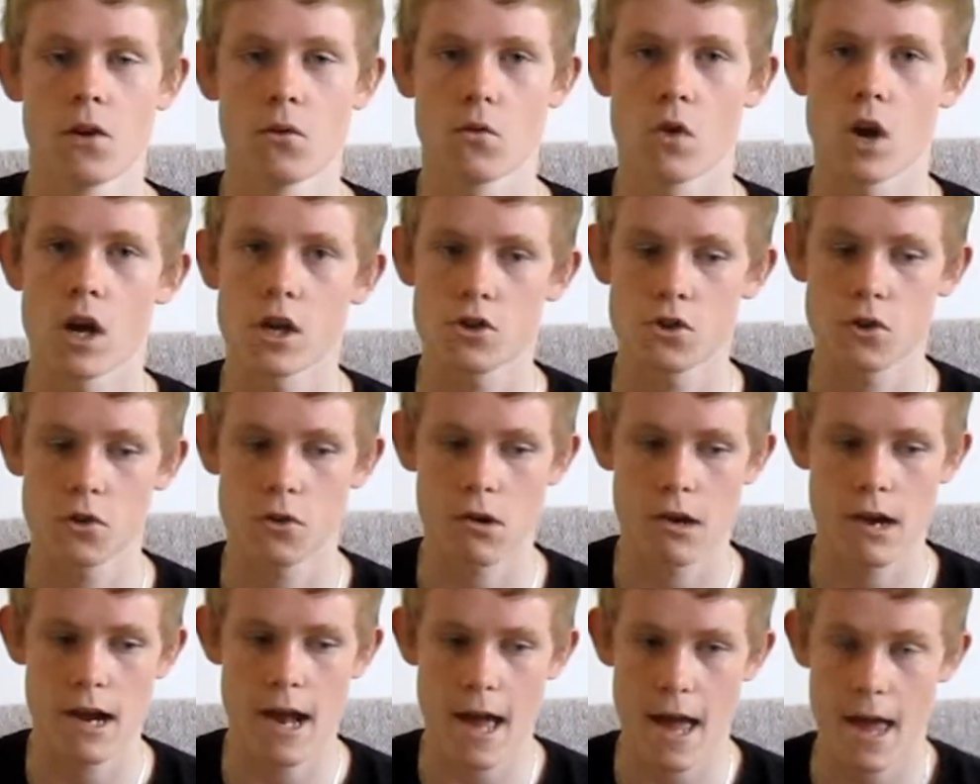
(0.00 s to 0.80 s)
Right
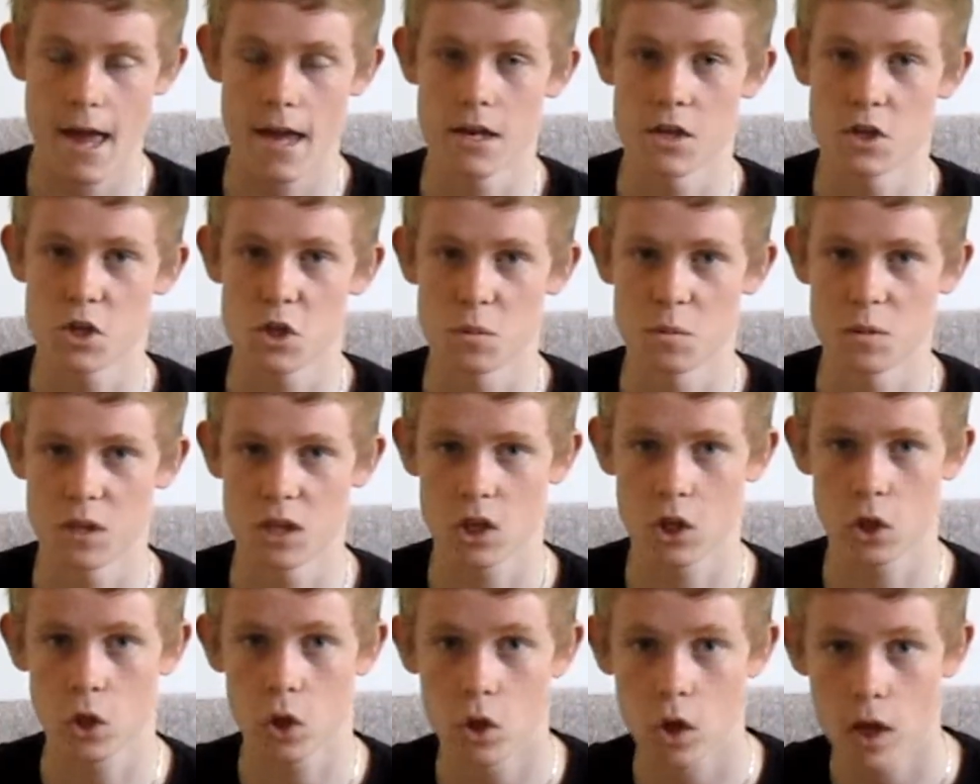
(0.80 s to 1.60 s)
trigger and A should be
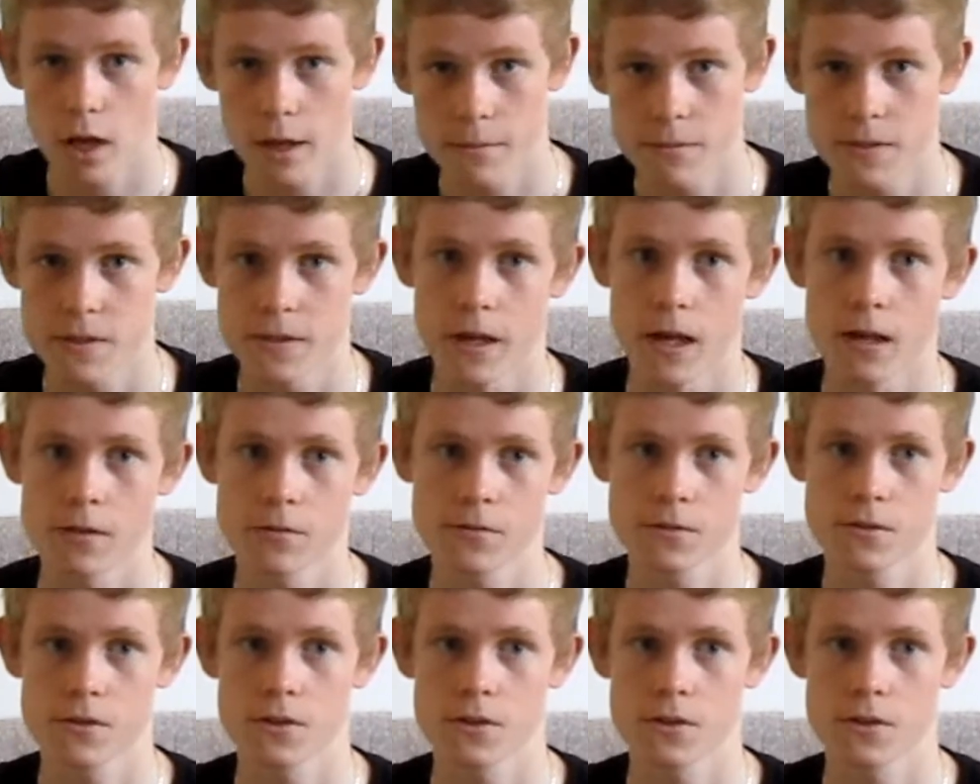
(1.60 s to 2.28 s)
climb stuff.